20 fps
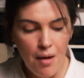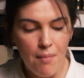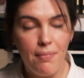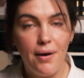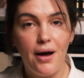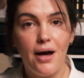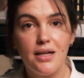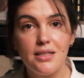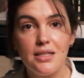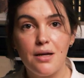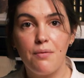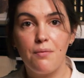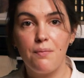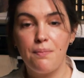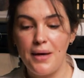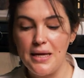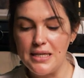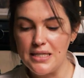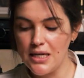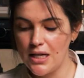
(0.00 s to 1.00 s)
but
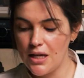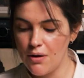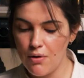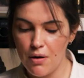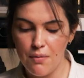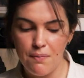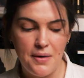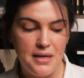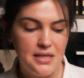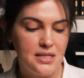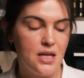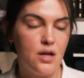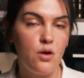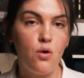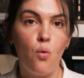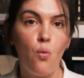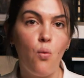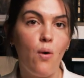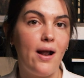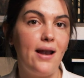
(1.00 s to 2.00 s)
basically we're missing
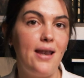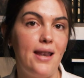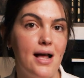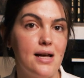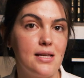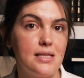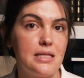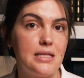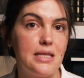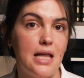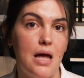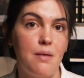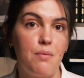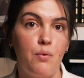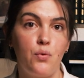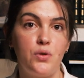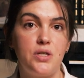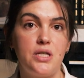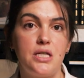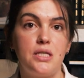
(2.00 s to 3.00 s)
one last step,
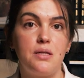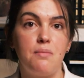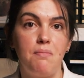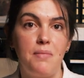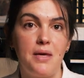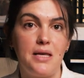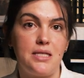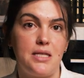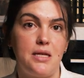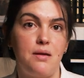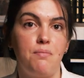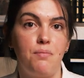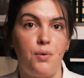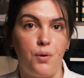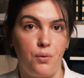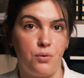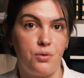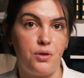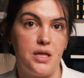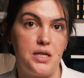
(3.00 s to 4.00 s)
which is mixing
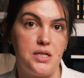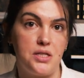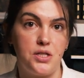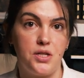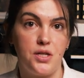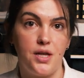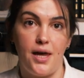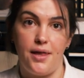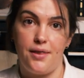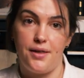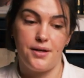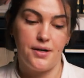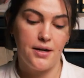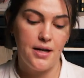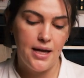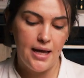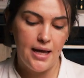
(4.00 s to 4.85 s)
both things together.